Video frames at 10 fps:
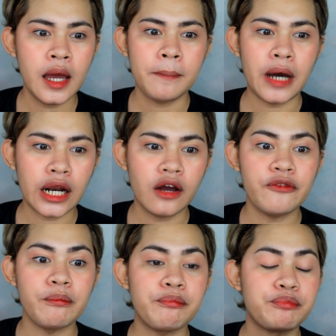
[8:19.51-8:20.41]
Parang
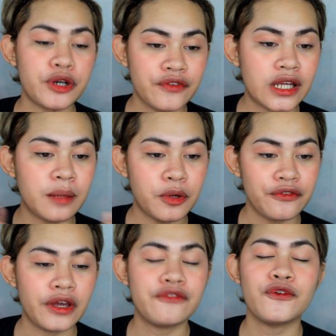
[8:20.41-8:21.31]
perfect na
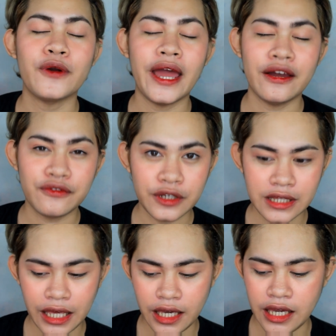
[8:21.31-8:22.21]
perfect for
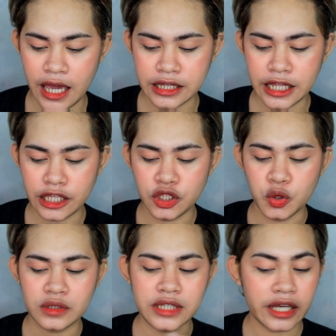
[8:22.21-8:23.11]
everyday. And then
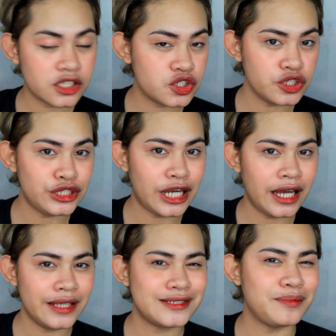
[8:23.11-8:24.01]
yung texture
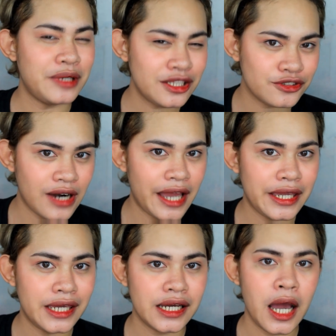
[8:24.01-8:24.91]
niya, it's a bit
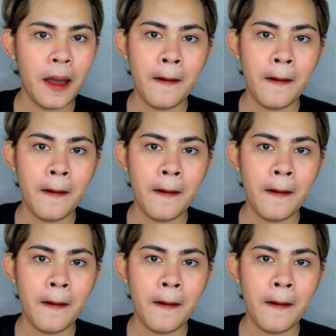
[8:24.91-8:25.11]
drying.